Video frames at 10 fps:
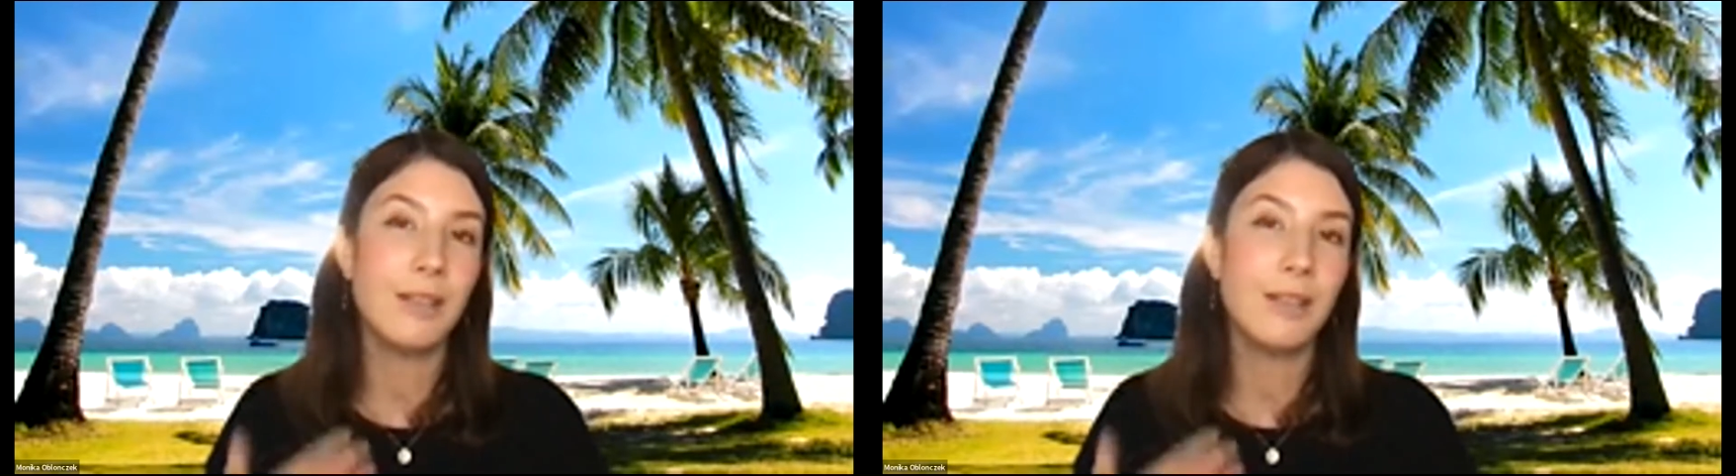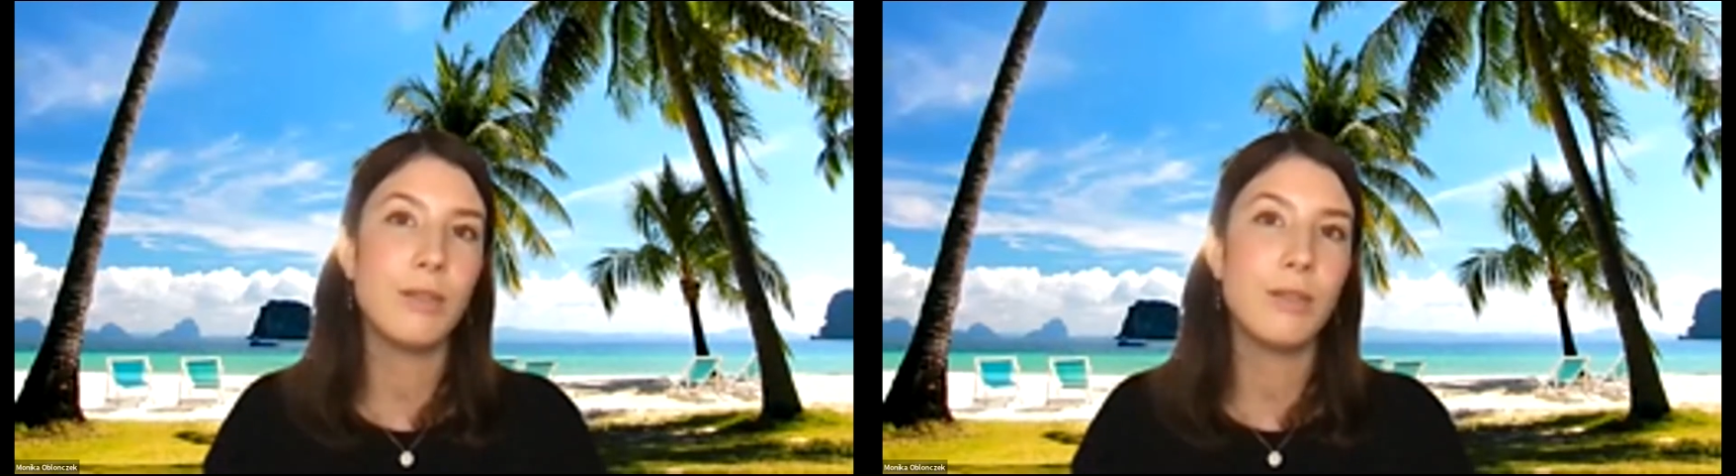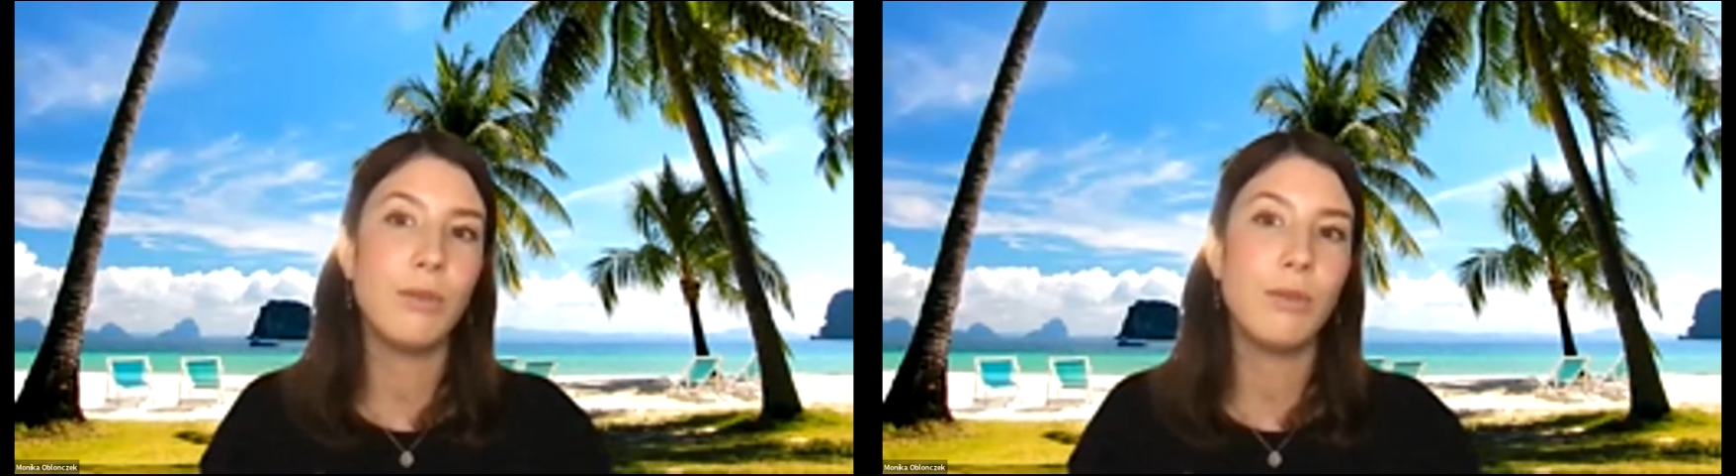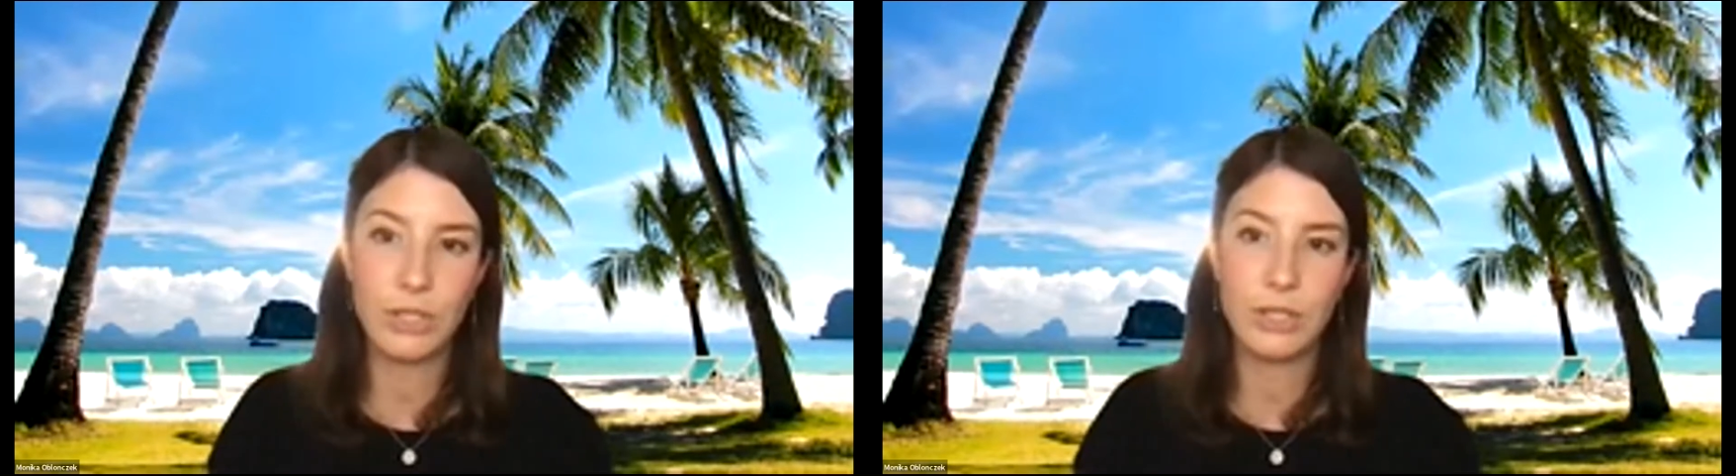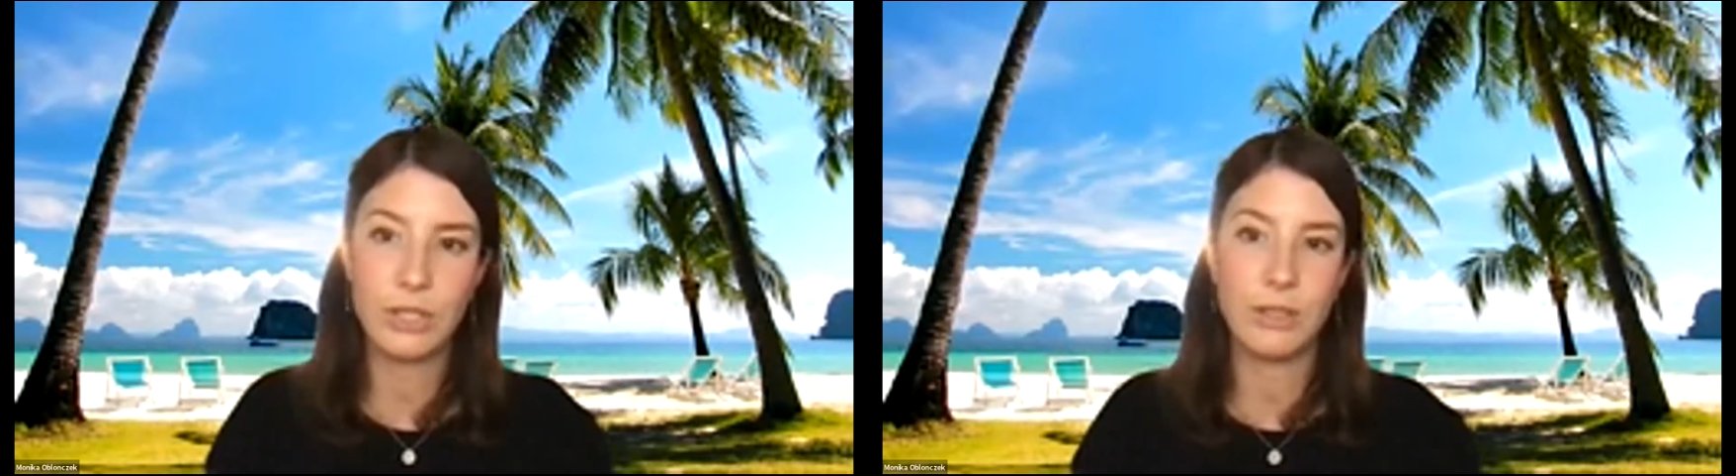
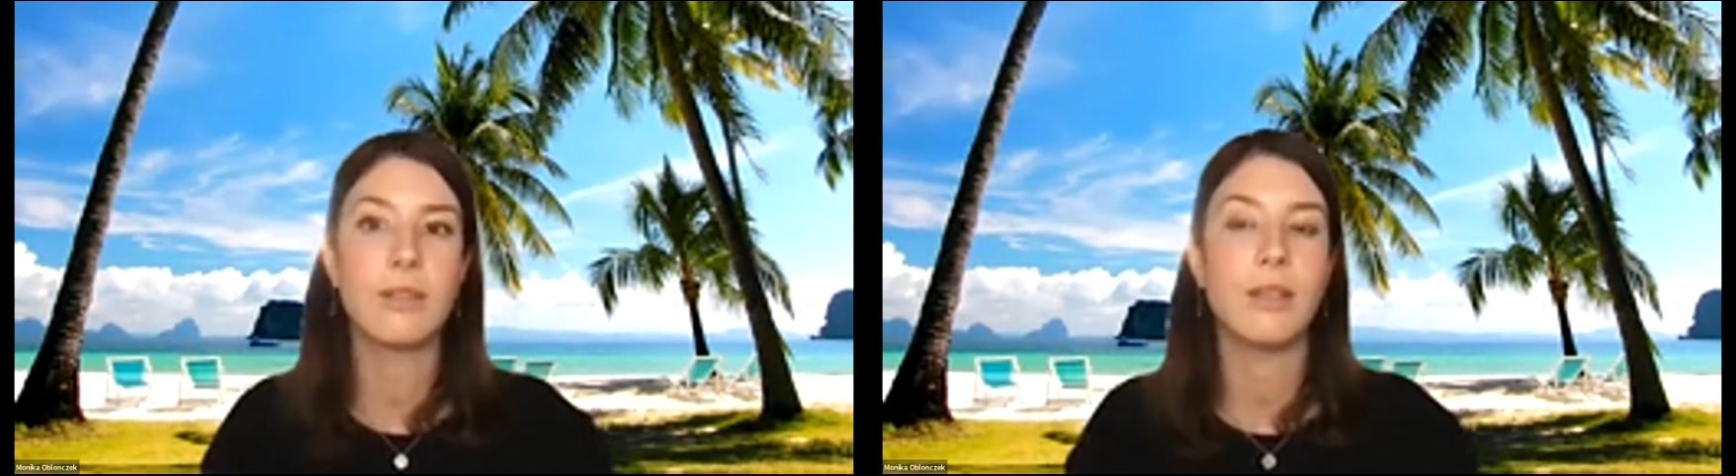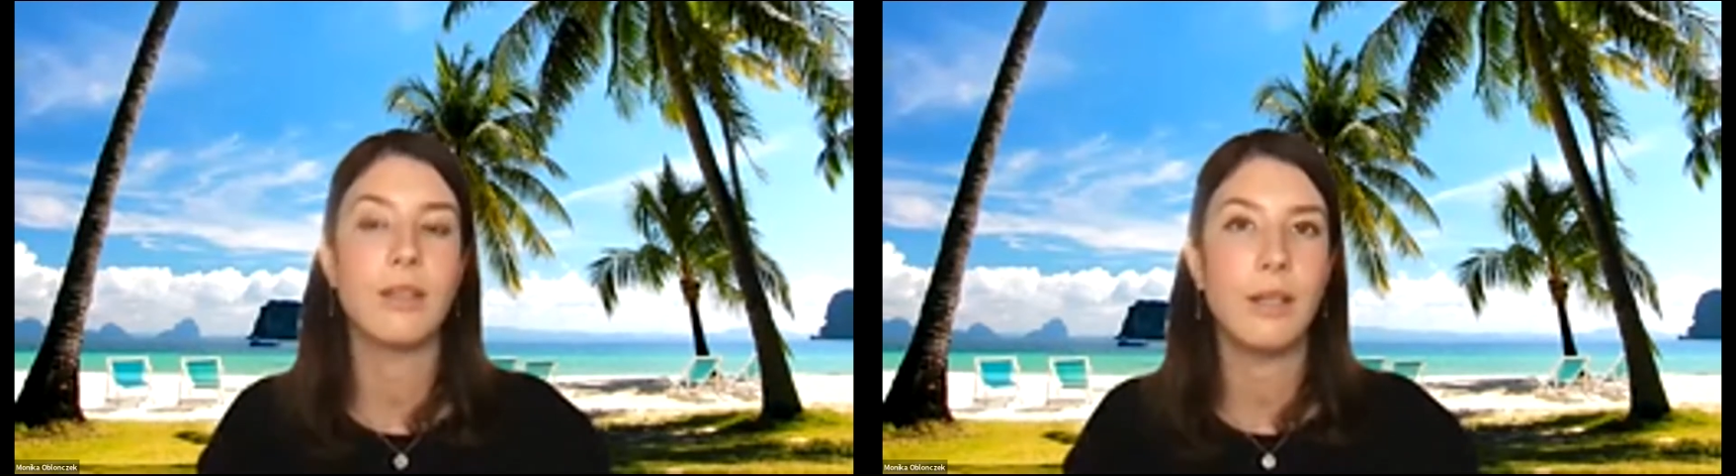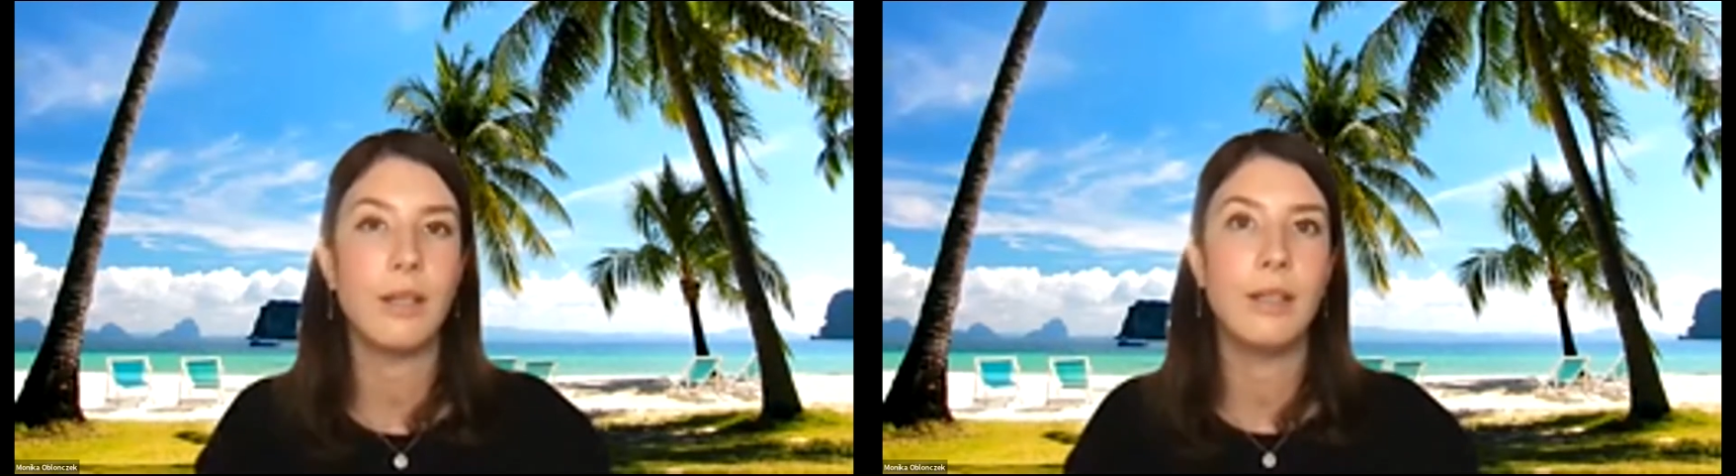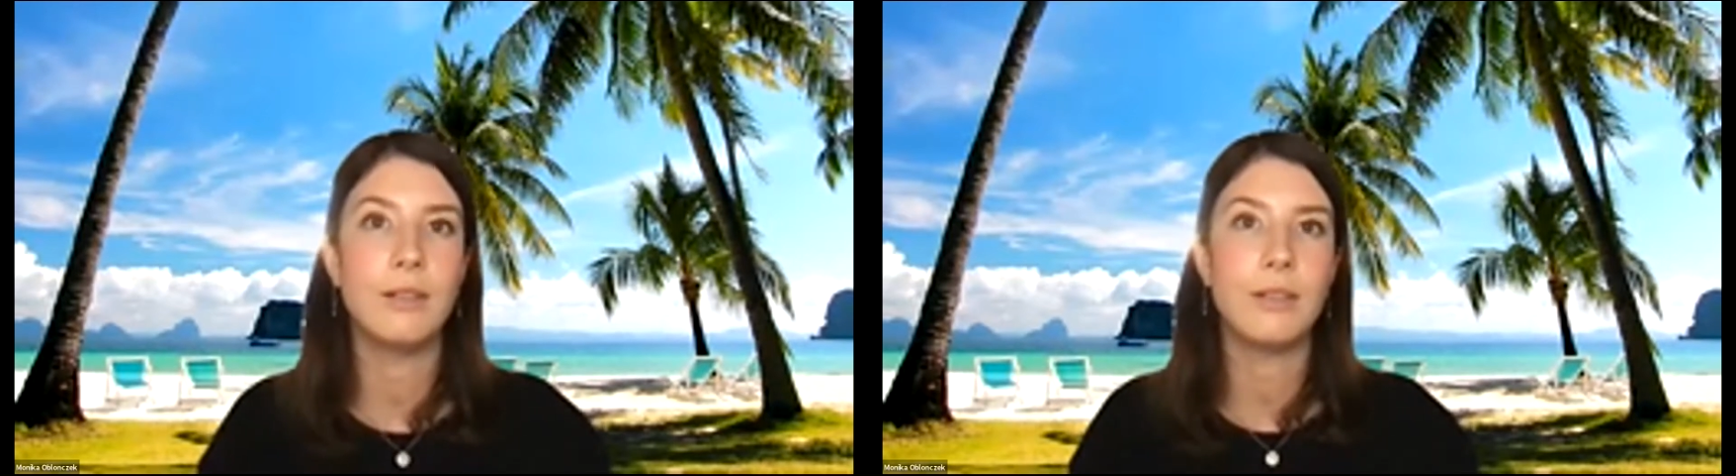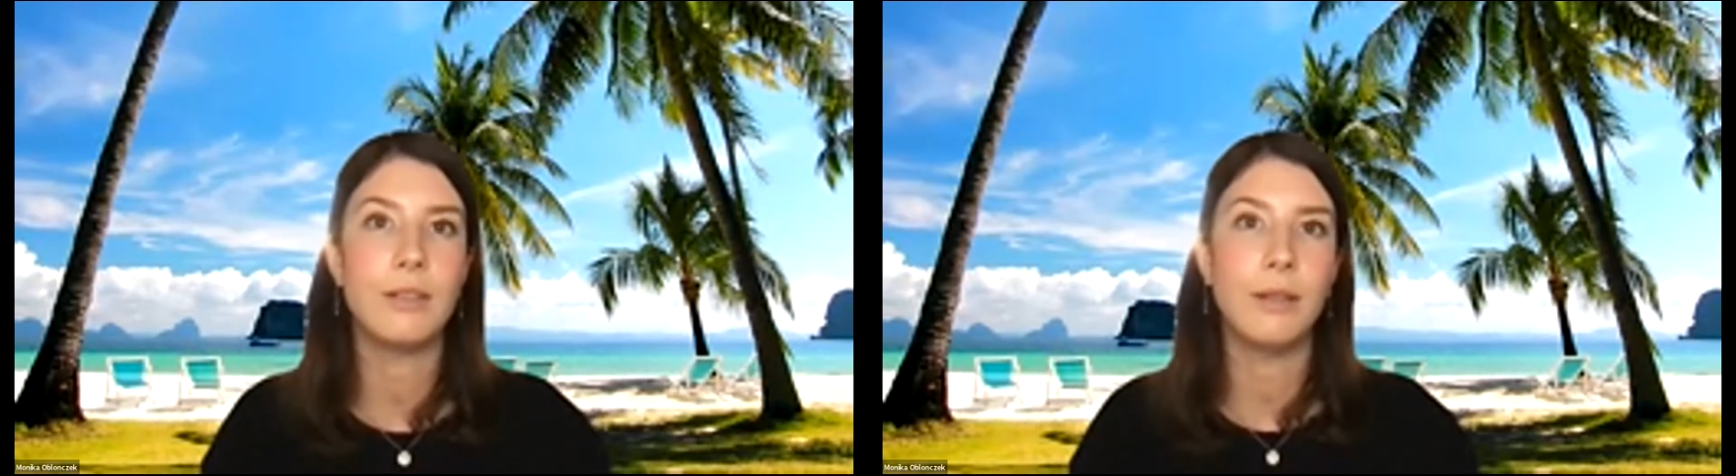answering
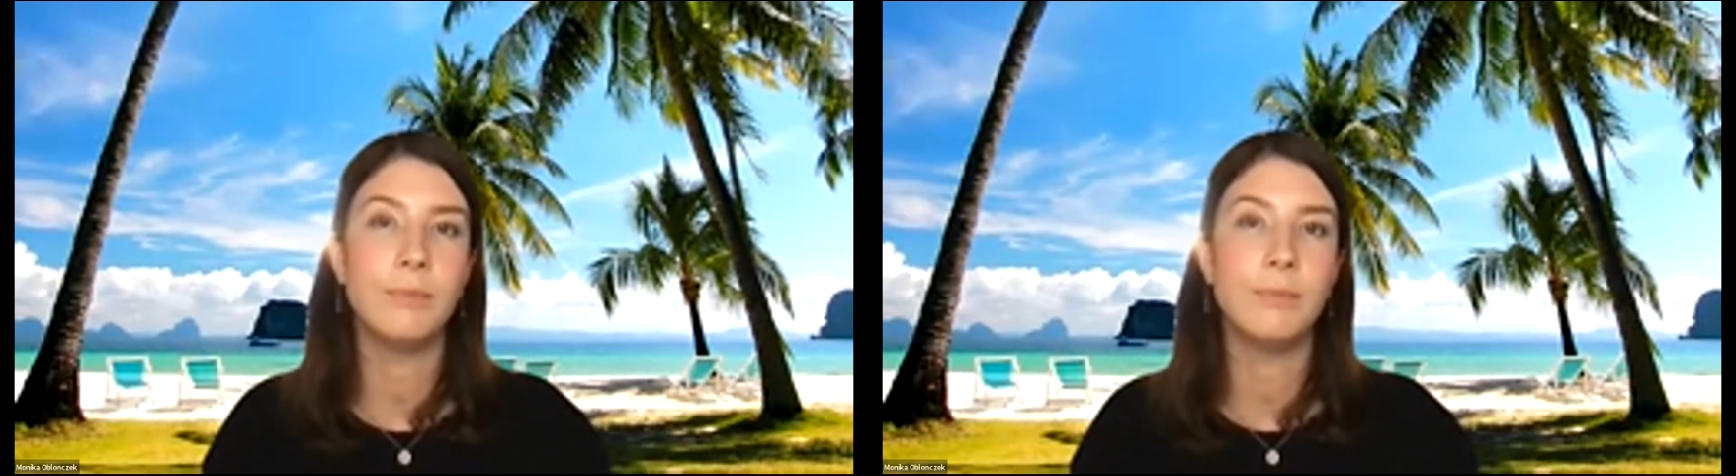questions.